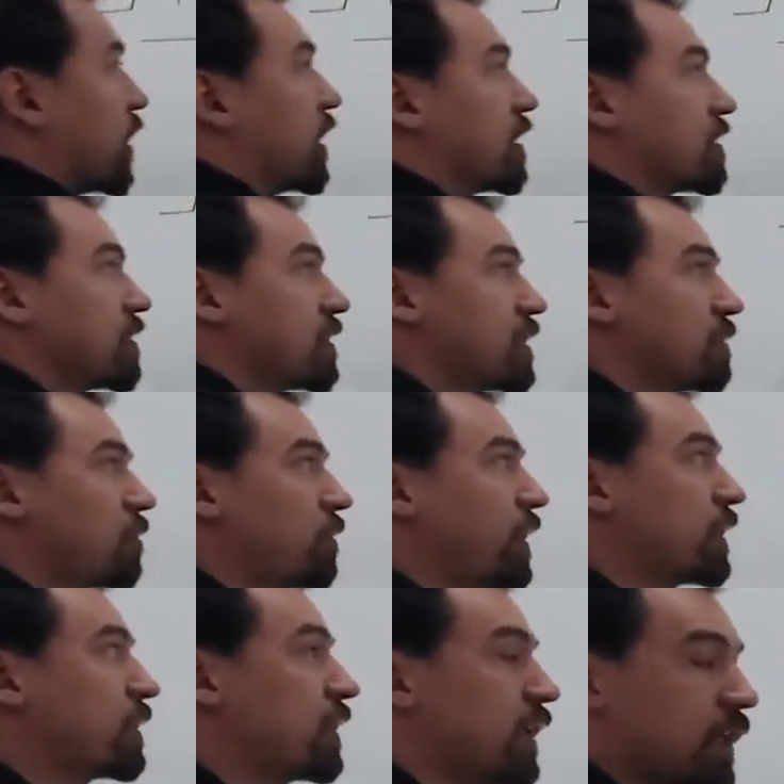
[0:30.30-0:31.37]
us 0 at
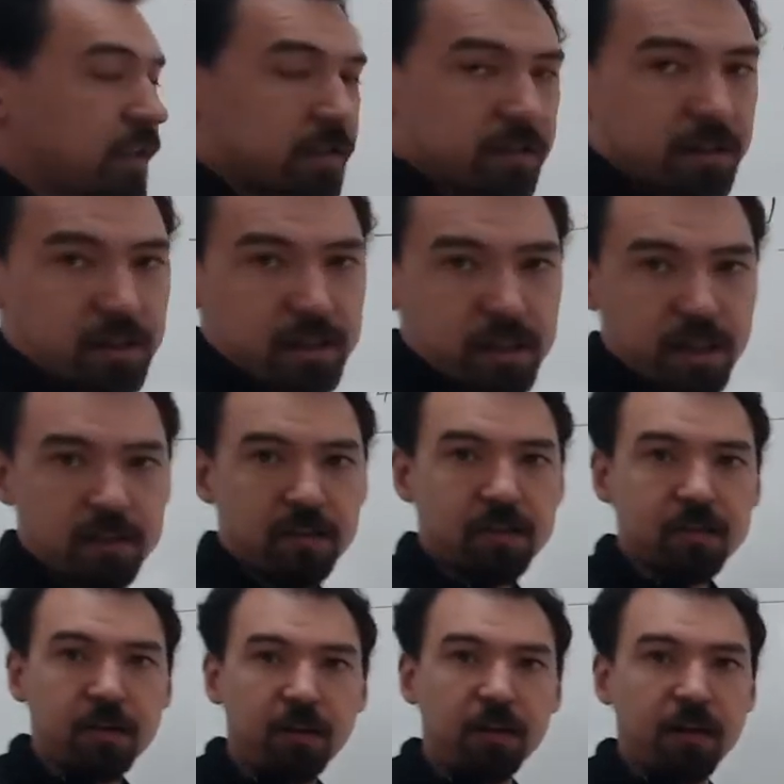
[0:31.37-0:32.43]
the end. And to
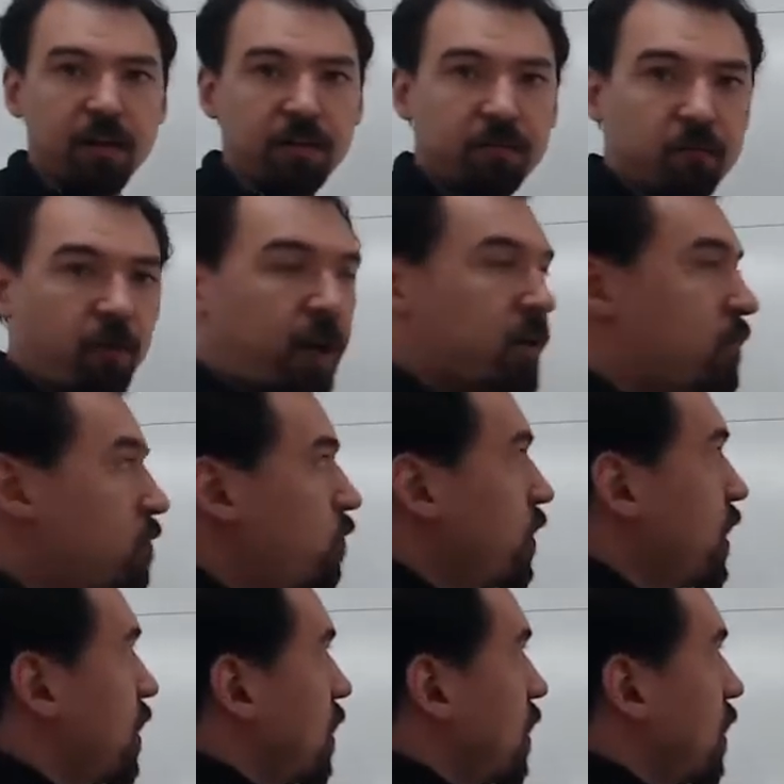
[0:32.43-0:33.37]
start it off, why don't we